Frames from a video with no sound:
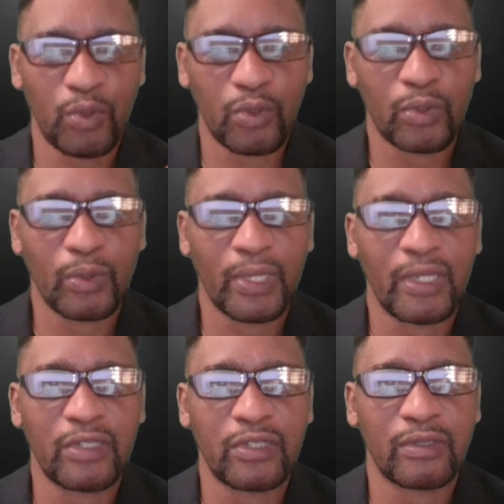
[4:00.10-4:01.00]
poor
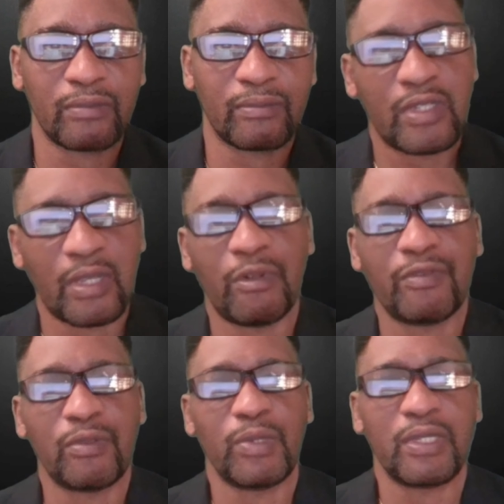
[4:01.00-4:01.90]
location. Some of
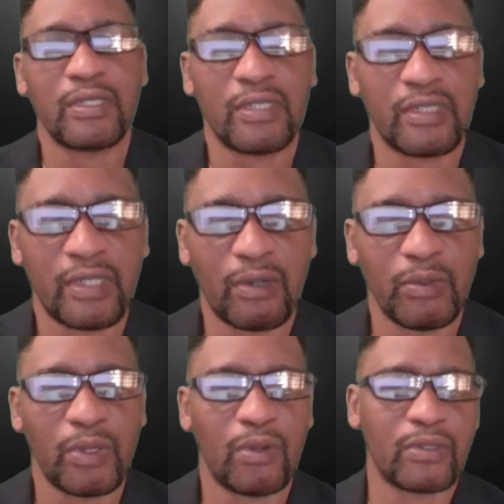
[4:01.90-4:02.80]
the weaknesses that
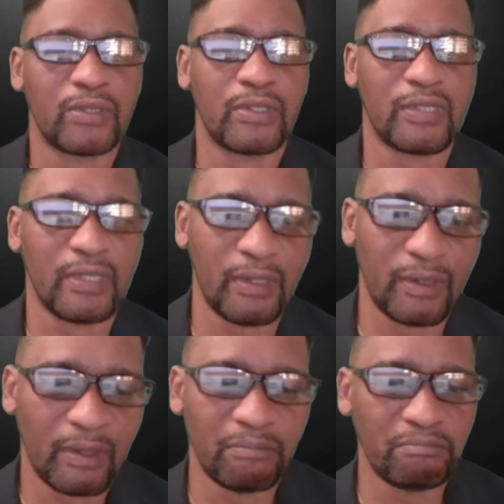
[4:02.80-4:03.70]
we also
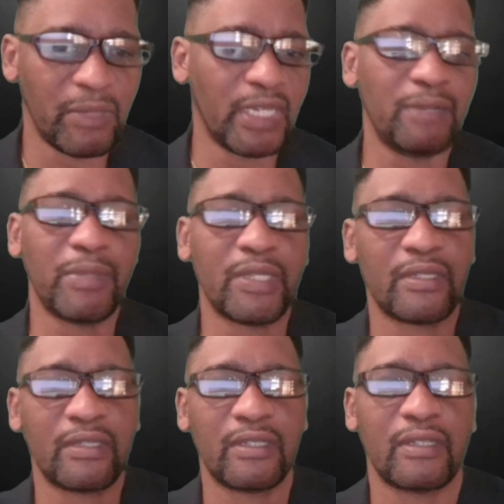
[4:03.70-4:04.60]
see, many
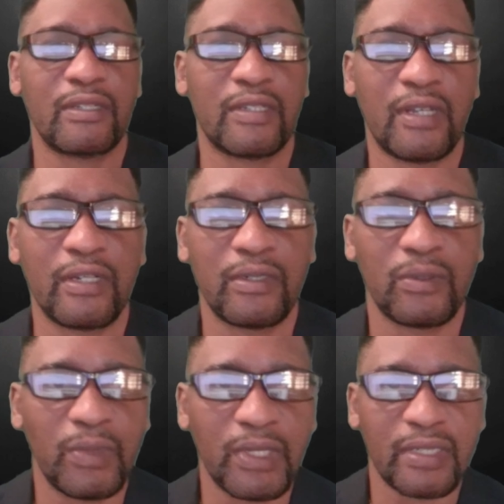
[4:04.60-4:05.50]
businesses are starting
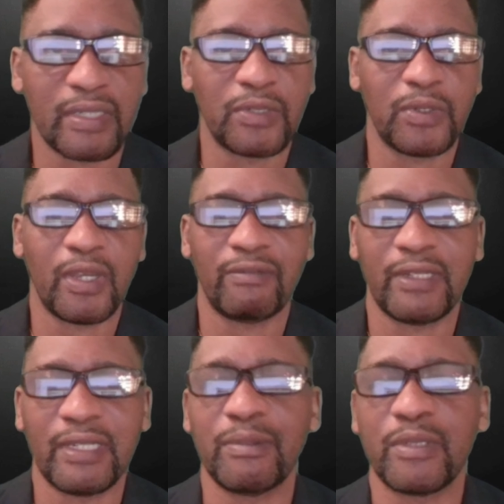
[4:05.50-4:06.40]
with, is that you have
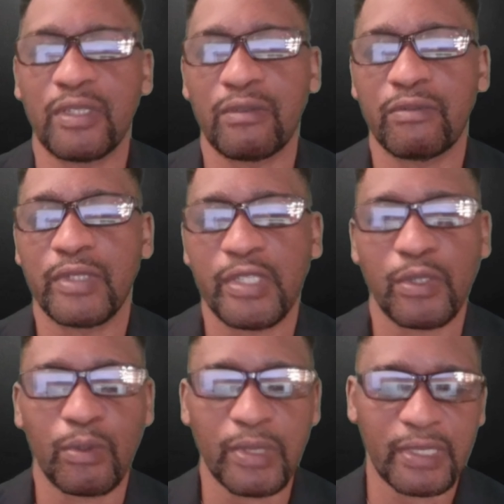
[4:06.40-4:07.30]
limited
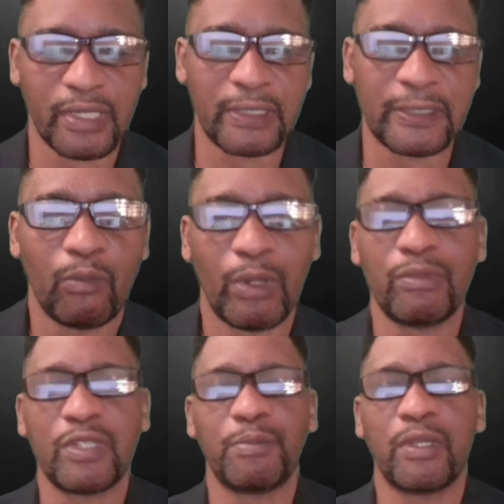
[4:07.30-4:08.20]
resources. When
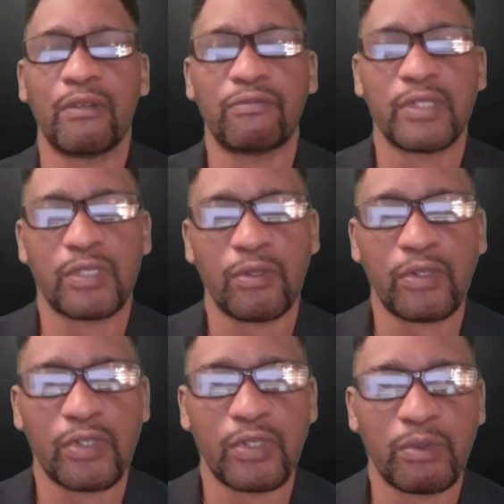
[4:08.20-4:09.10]
we speak of
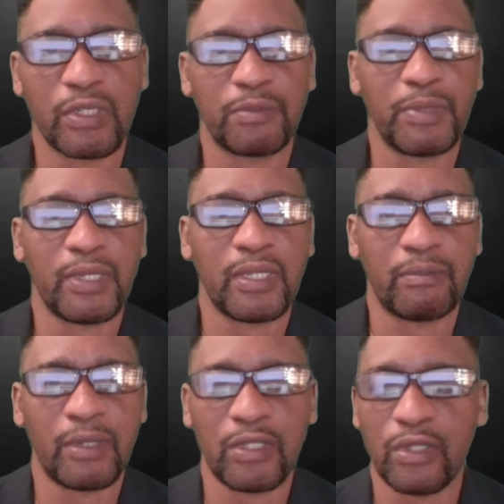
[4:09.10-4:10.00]
resources, we are speaking
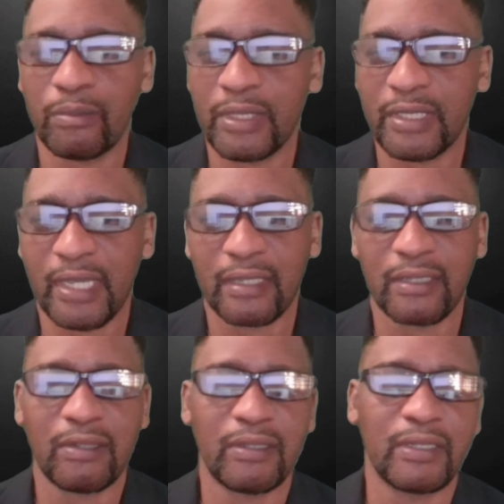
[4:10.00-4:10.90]
about human,
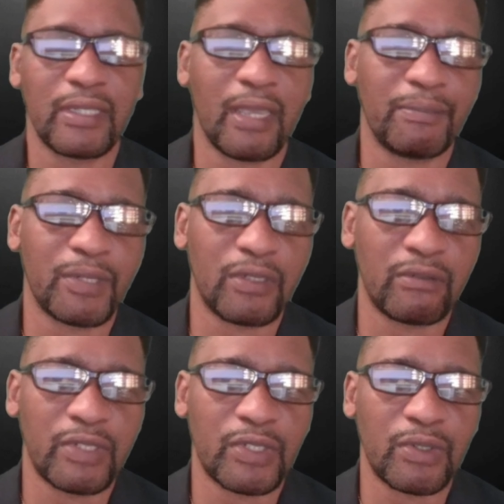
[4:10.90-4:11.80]
technical, and capital
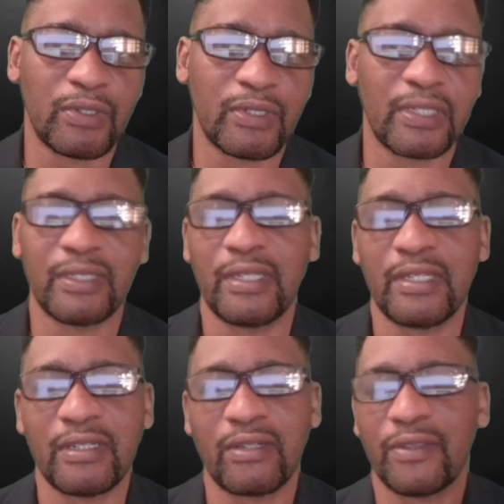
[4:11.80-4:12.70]
resources. And
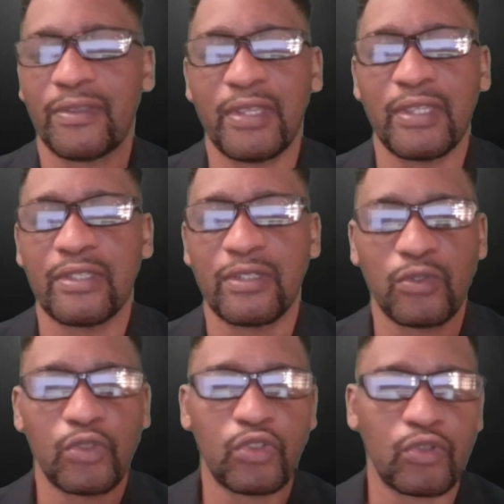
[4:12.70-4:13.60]
these are not things that
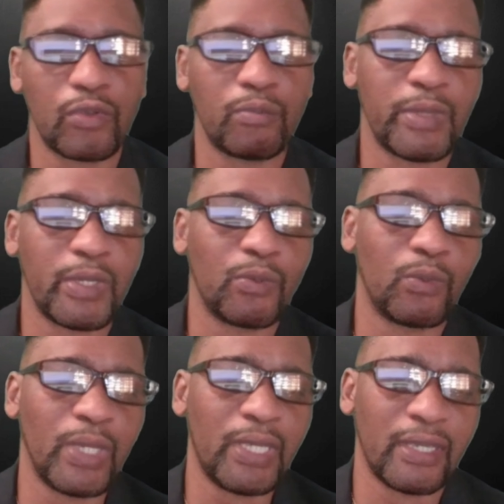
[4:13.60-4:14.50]
you should be
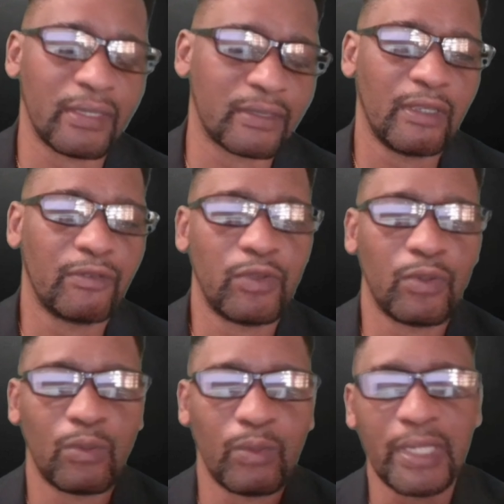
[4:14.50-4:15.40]
weaken. If you
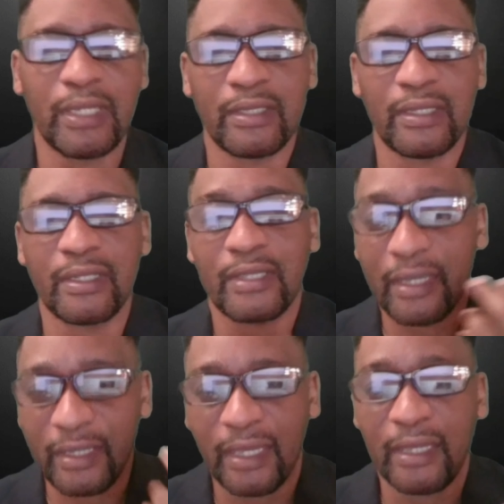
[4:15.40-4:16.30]
weaken this,
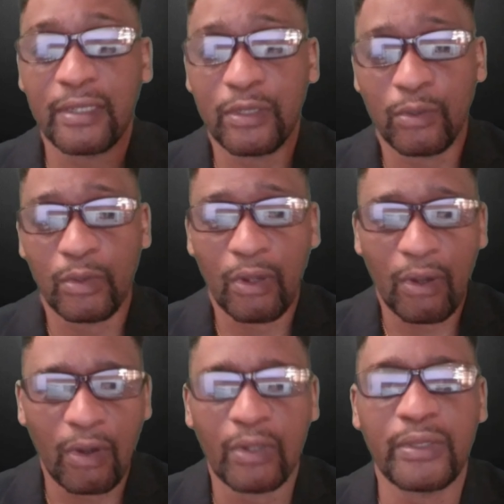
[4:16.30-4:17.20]
again, it's going to
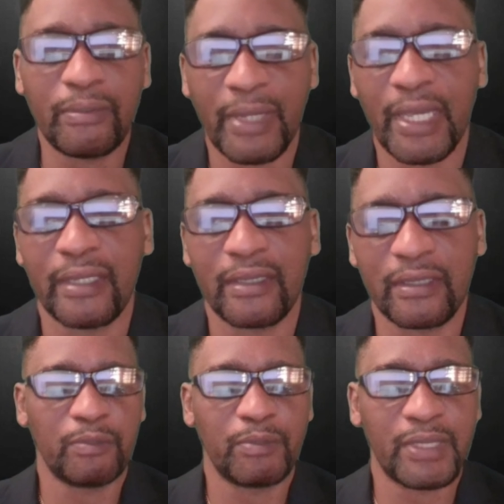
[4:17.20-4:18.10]
undermine
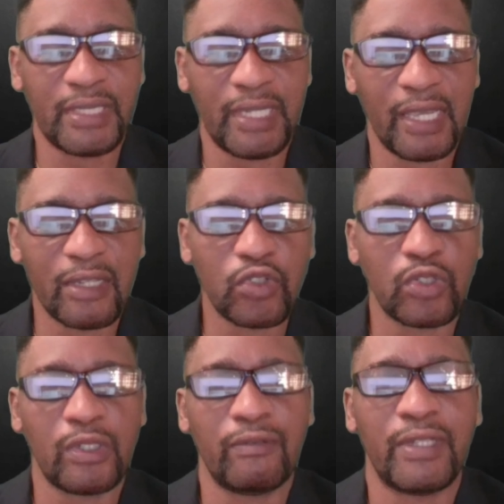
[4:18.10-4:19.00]
the
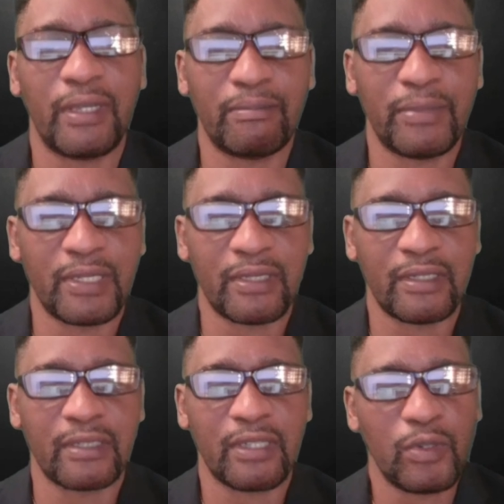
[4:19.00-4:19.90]
potential of that
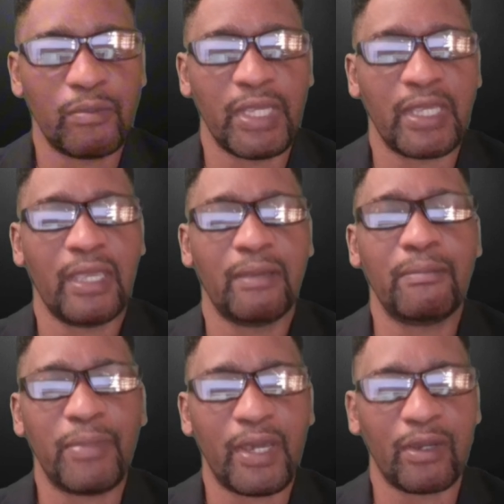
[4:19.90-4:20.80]
business to make
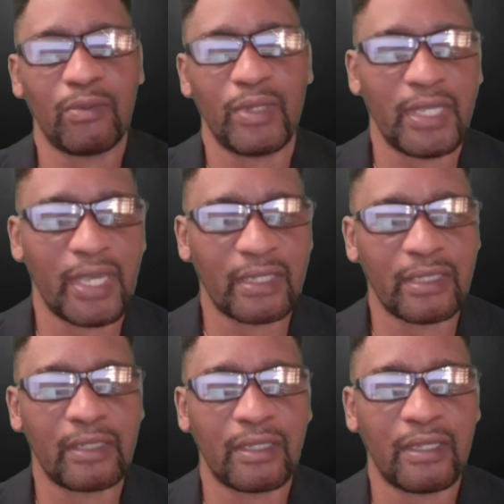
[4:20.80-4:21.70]
impact with the
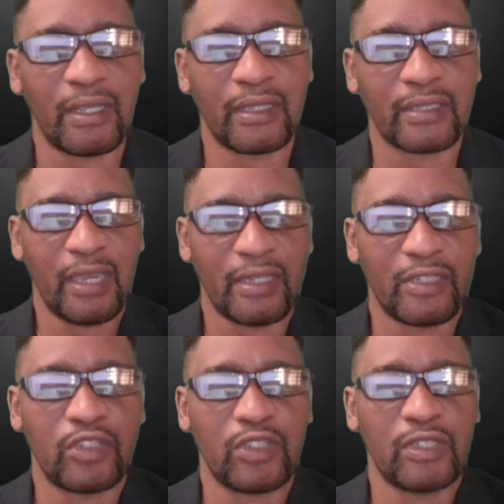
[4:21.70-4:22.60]
ideal client and
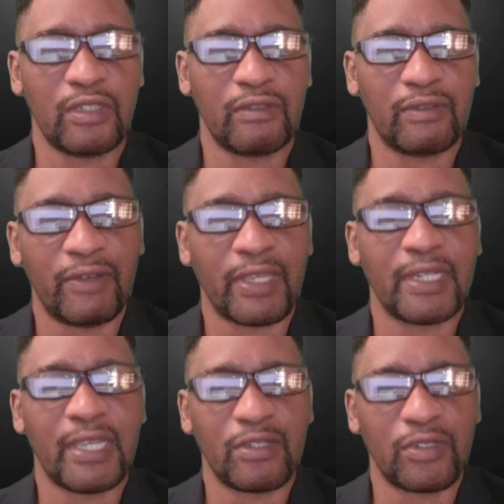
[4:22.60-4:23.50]
achieve
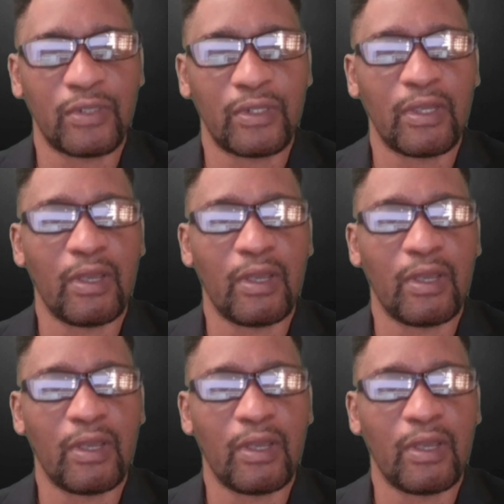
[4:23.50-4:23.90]
financial